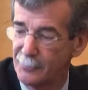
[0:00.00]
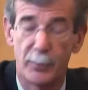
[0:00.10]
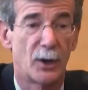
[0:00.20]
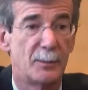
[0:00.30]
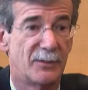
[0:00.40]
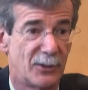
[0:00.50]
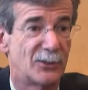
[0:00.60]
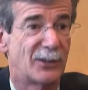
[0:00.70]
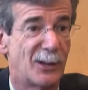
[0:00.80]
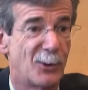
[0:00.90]
pardon me for
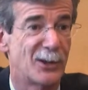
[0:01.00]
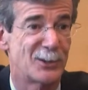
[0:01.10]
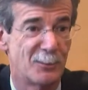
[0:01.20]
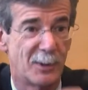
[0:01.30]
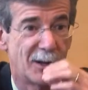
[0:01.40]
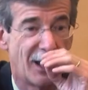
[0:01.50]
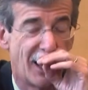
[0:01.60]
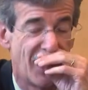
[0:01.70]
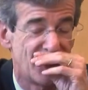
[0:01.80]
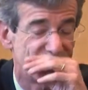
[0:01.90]
this digression, but
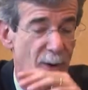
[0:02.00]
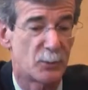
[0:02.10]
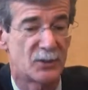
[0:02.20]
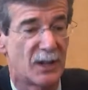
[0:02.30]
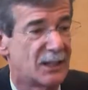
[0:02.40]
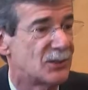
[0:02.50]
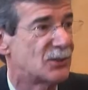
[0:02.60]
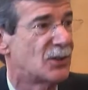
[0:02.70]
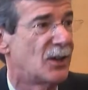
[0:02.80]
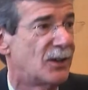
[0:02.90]
I was representing a
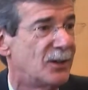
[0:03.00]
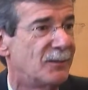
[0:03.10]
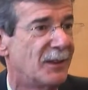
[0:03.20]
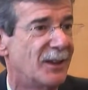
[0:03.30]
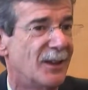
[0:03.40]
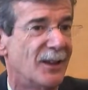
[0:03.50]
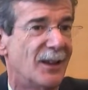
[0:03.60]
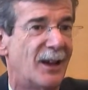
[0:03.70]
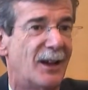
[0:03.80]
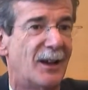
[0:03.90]
son
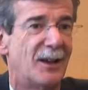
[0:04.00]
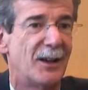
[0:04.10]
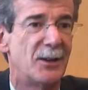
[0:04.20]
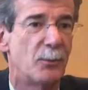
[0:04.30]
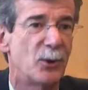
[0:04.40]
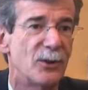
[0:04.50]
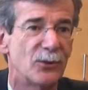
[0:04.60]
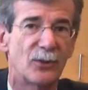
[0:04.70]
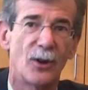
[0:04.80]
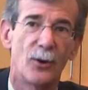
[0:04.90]
a number of
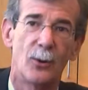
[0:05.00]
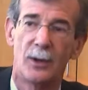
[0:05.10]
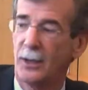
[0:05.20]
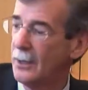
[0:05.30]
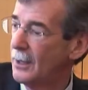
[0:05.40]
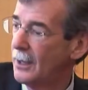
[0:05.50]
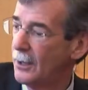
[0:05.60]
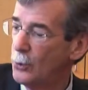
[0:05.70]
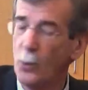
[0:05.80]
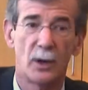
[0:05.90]
years ago
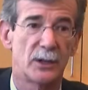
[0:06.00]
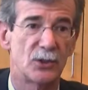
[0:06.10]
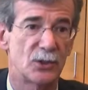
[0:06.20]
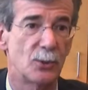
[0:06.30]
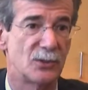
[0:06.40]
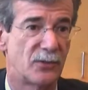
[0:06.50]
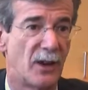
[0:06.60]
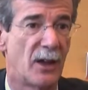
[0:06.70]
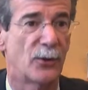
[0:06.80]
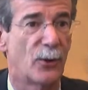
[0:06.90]
who wanted to sue his
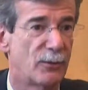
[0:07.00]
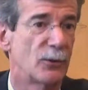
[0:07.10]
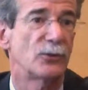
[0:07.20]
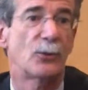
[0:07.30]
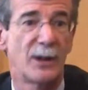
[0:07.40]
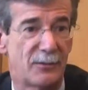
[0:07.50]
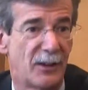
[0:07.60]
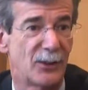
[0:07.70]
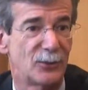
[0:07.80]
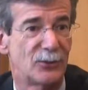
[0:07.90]
father over his
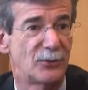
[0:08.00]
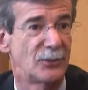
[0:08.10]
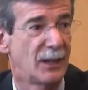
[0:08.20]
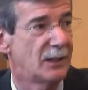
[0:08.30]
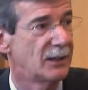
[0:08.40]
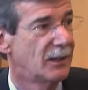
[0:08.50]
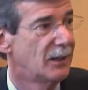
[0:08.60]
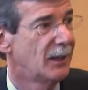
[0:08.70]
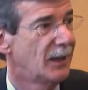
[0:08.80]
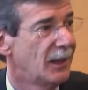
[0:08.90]
grandfather's estate.
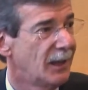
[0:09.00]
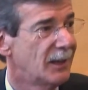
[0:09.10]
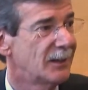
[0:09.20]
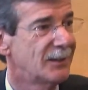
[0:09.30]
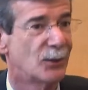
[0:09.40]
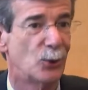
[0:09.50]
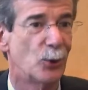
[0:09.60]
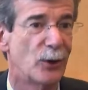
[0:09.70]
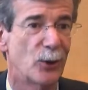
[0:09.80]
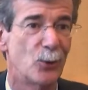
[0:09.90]
And the
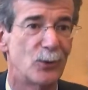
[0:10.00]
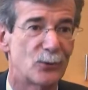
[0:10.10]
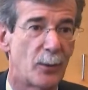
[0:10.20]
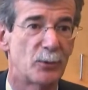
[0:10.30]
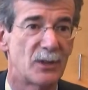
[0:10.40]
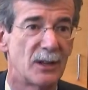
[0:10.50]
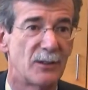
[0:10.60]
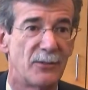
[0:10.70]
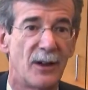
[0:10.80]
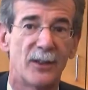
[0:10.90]
lawyer who was representing the
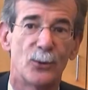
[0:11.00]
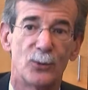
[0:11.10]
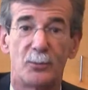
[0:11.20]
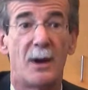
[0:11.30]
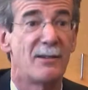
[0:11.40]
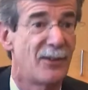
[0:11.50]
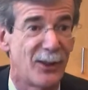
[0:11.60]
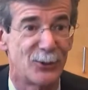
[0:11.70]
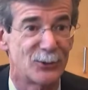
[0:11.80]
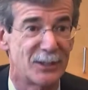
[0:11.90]
father was my
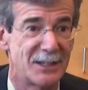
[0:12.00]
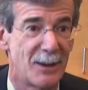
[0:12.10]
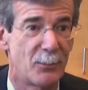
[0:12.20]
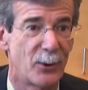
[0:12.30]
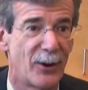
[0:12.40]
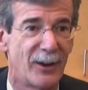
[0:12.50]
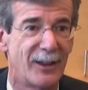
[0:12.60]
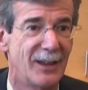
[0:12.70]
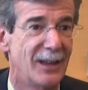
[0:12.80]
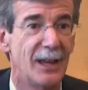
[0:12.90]
father's
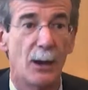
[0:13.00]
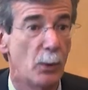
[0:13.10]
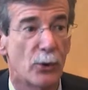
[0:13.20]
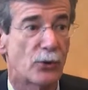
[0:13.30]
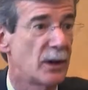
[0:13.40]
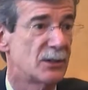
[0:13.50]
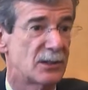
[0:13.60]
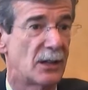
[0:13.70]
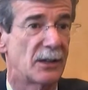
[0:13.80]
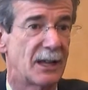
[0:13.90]
contemporary. And we were trying to
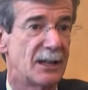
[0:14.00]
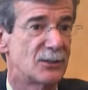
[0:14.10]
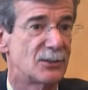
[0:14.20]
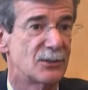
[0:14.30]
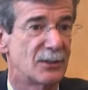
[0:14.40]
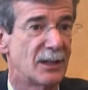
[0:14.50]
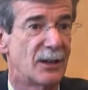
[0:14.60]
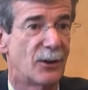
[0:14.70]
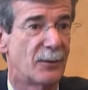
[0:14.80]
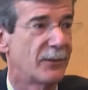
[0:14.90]
settle the case,
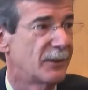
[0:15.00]
and our